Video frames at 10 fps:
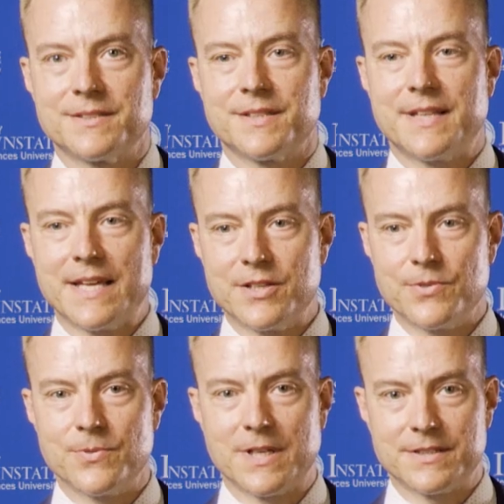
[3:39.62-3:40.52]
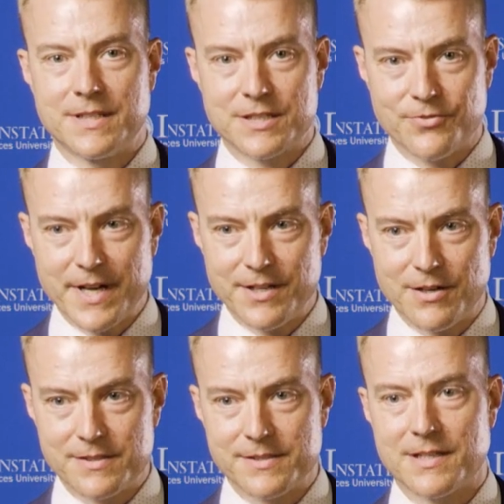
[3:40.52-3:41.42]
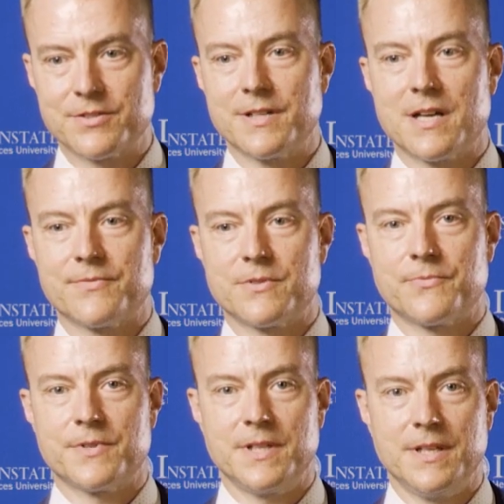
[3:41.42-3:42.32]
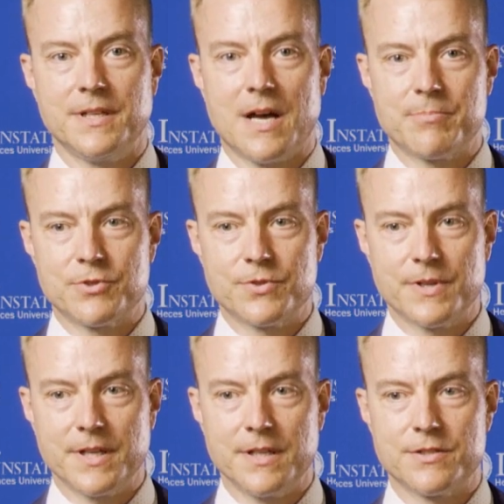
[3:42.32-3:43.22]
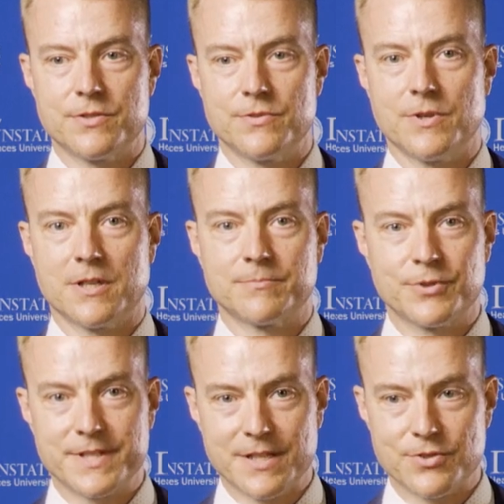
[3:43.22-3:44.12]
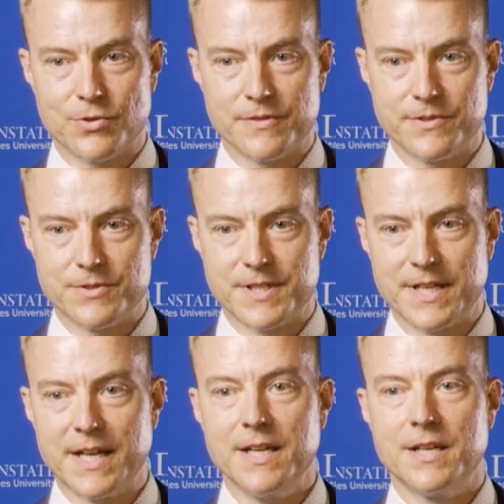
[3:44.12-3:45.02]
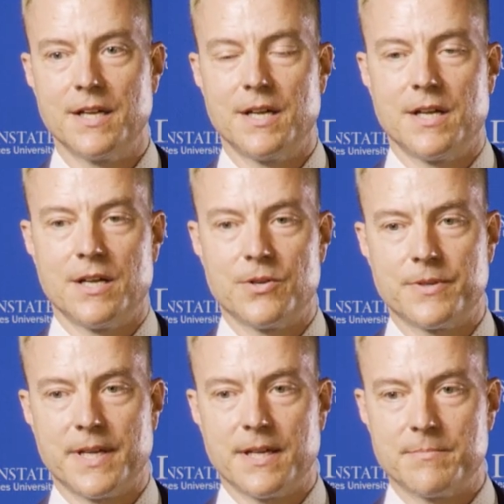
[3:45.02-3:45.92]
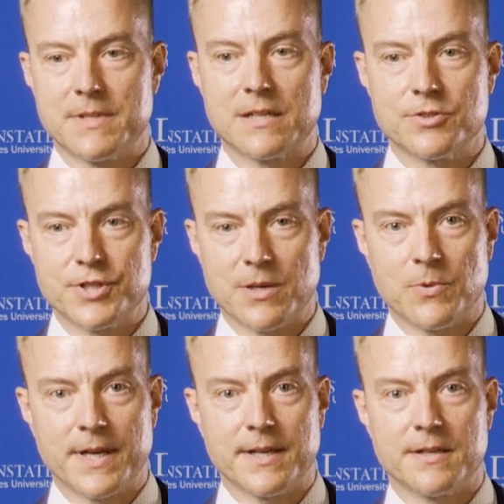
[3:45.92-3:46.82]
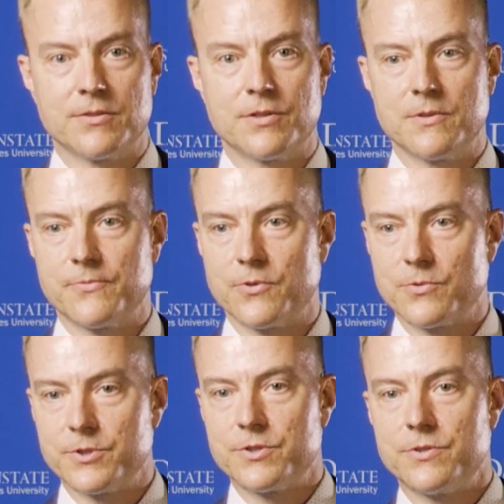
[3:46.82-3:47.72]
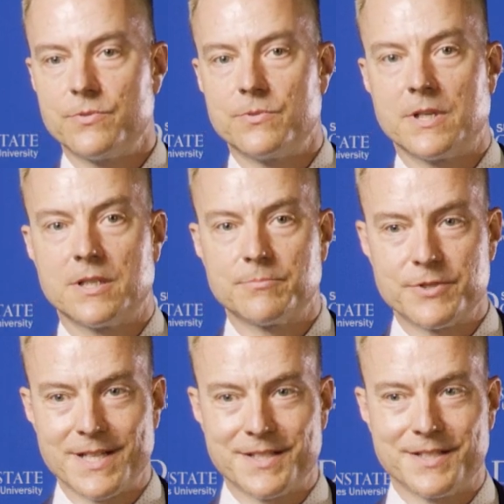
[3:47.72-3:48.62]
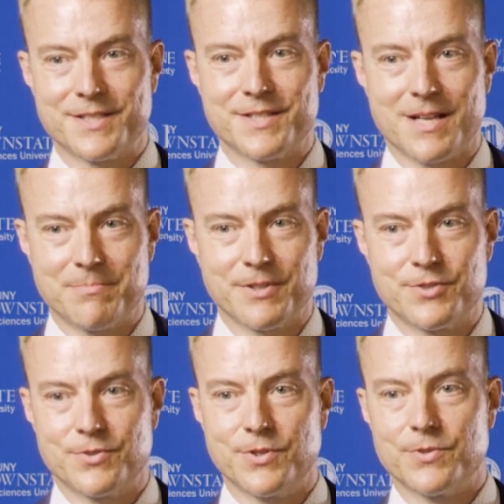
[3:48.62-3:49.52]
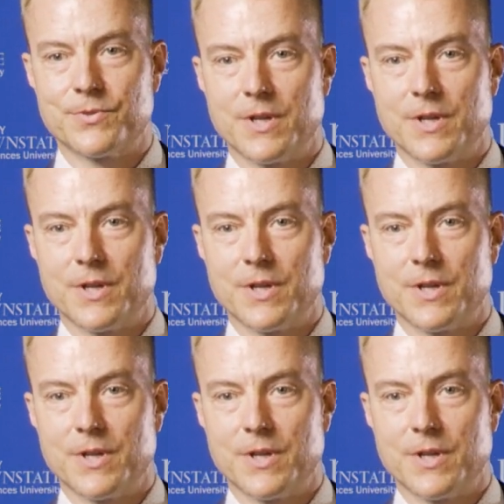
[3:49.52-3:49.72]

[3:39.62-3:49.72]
Thank you, Dr. Reinhardt and Dr. Donovan, for the opportunity to present to all of you today. Okay, I'm Dr. John Wigand, looking forward to presenting this topic to you.